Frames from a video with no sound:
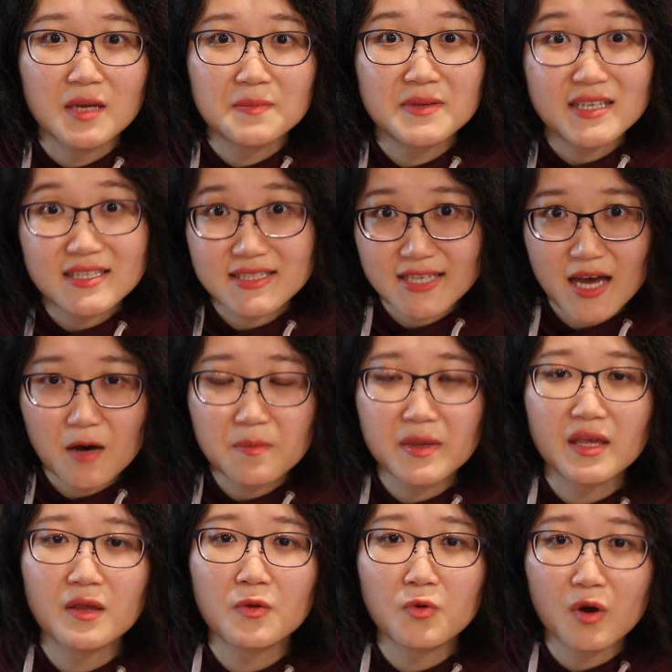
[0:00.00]
please tell
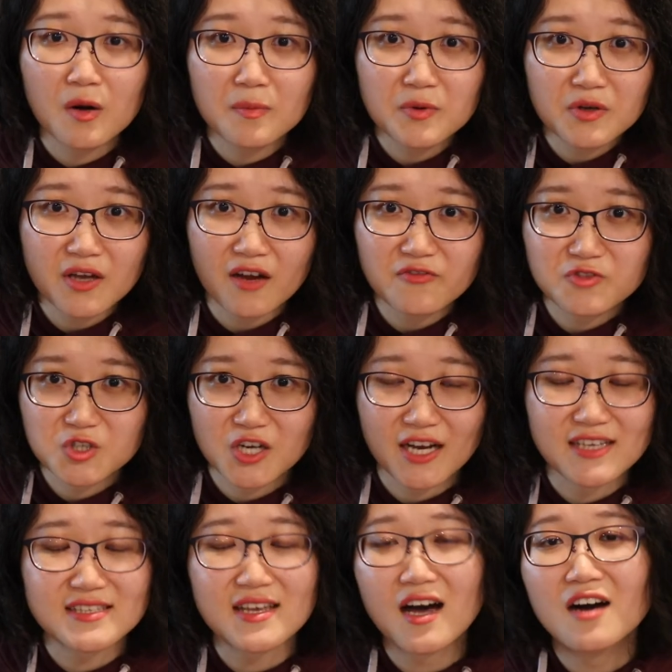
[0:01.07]
me your book of
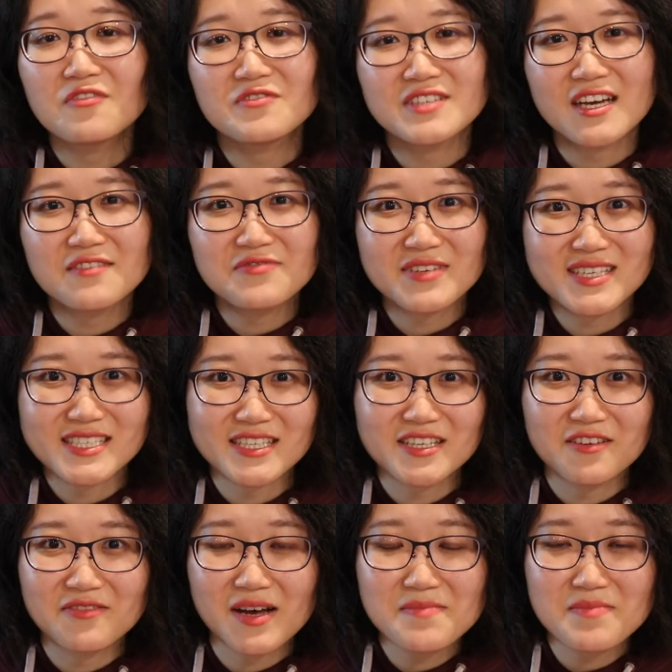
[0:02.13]
choice of Nonfiction
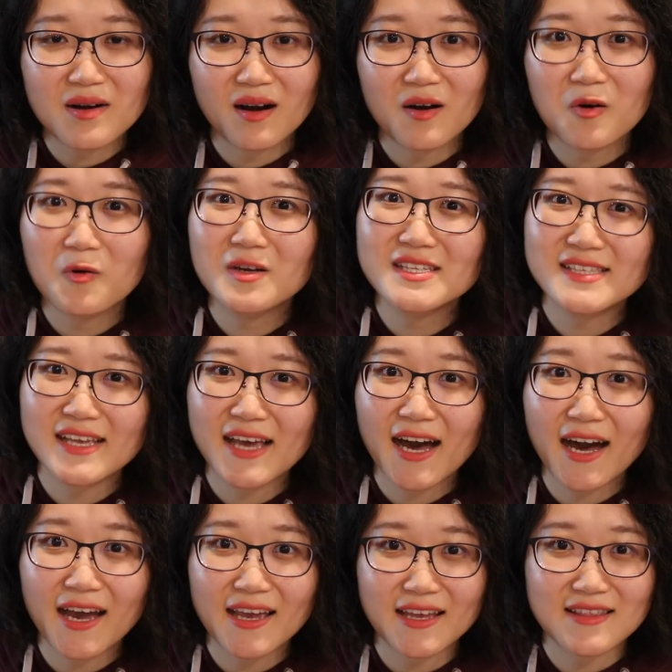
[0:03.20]
November or say
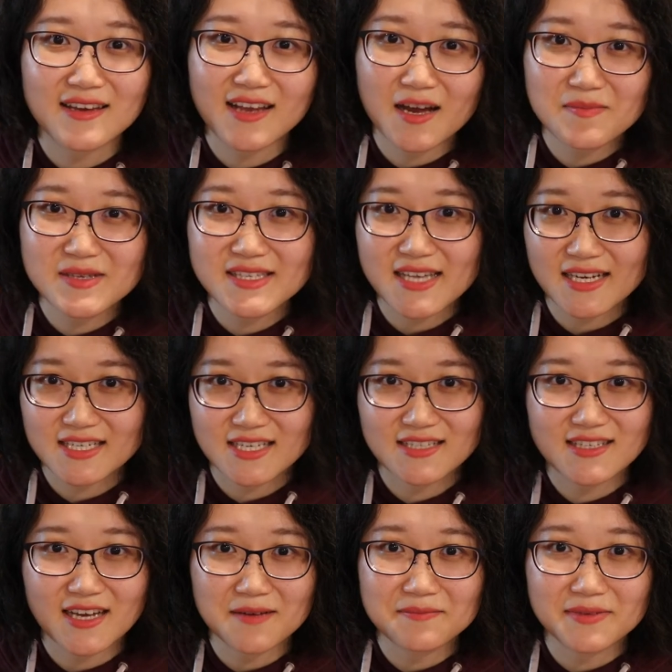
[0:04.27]
hi in the comment section
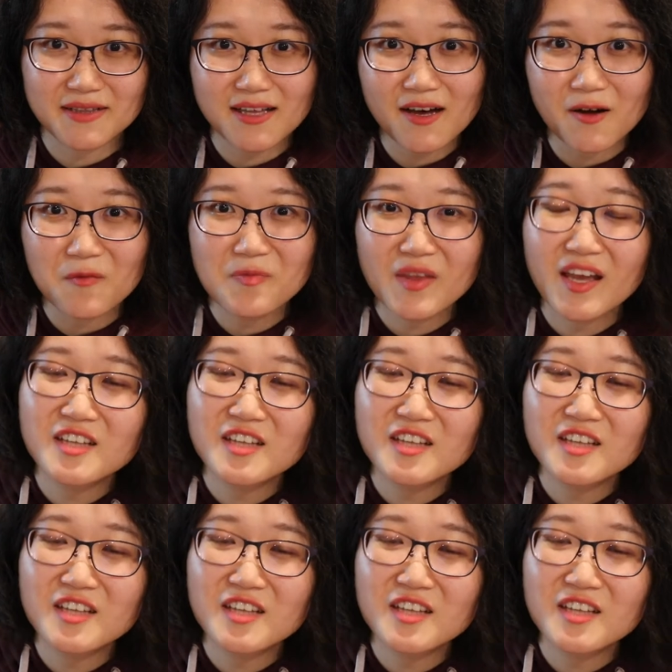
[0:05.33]
down below.